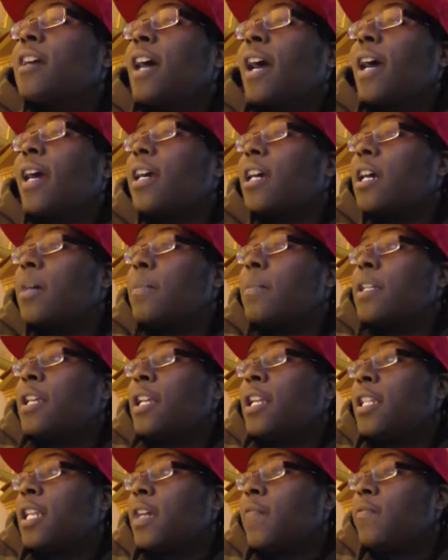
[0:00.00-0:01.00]
I can come in
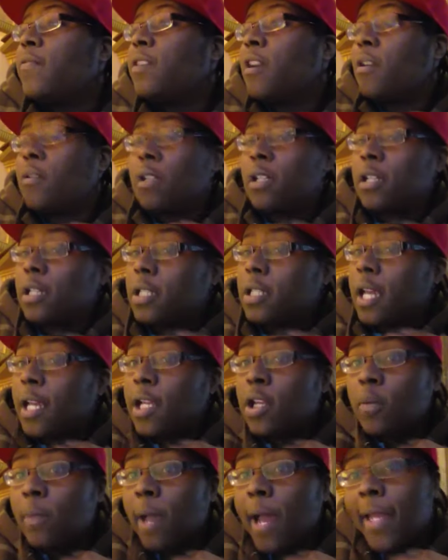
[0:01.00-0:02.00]
at 11:30 because ain't
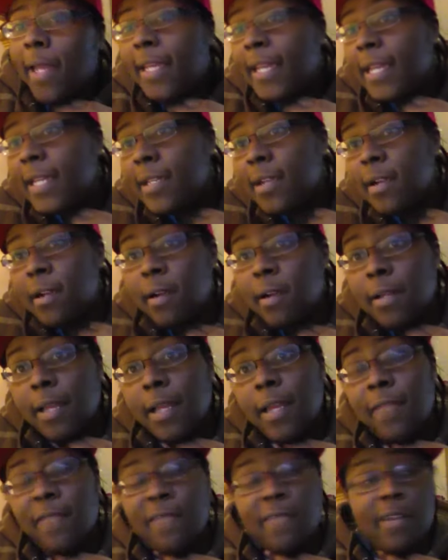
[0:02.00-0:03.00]
nobody in there.
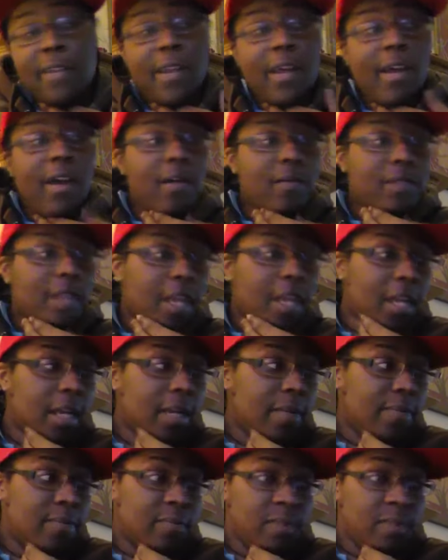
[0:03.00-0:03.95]
They're free all day.